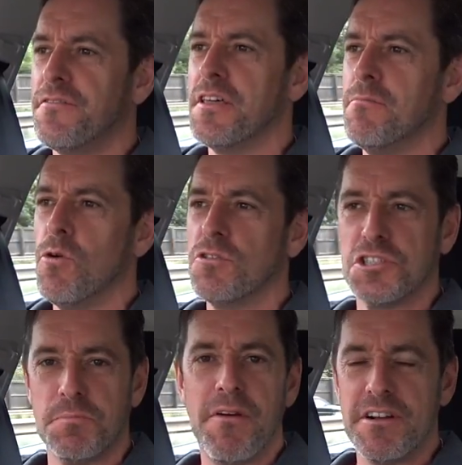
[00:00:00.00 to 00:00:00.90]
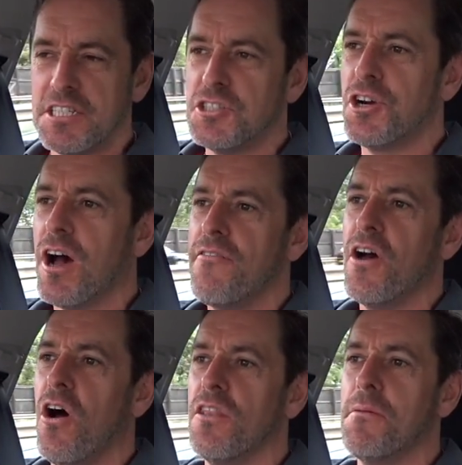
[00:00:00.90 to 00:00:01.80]
for the more spirited driver
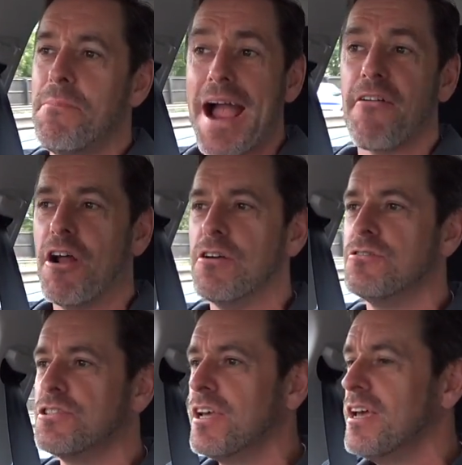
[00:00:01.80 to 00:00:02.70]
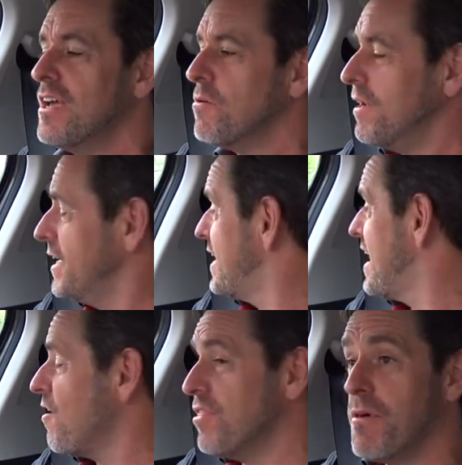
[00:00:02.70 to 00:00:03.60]
on the back roads, when you get
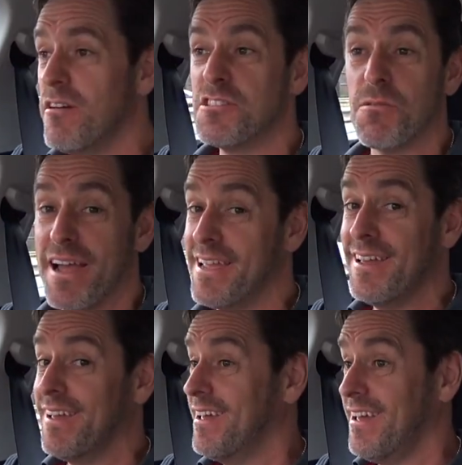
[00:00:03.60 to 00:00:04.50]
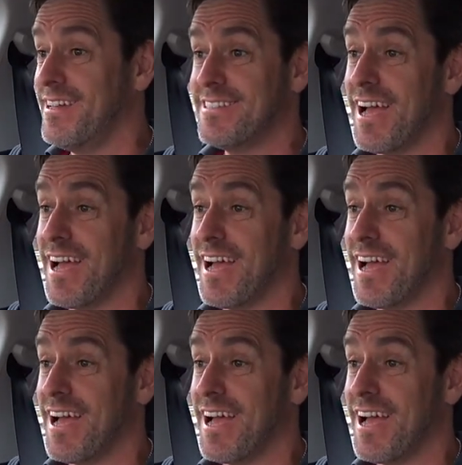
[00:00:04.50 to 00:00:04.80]
out on the motorway, it's